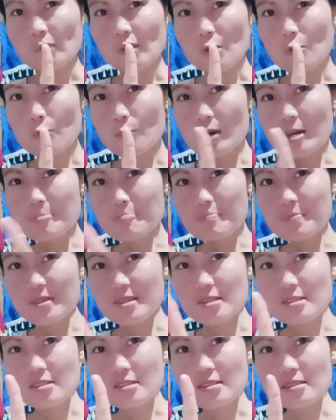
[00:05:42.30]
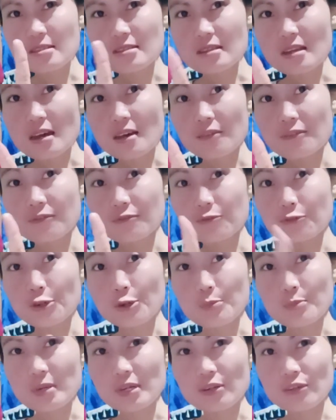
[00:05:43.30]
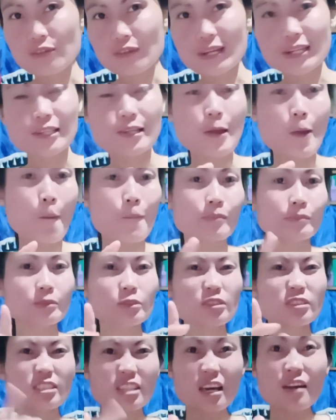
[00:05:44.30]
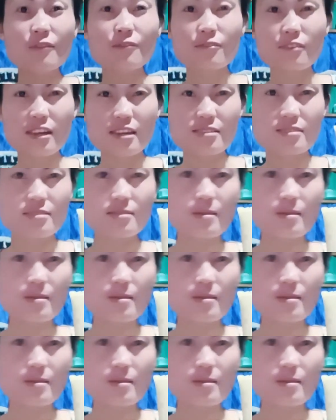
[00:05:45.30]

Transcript: One piece is enough for me already because I have rice.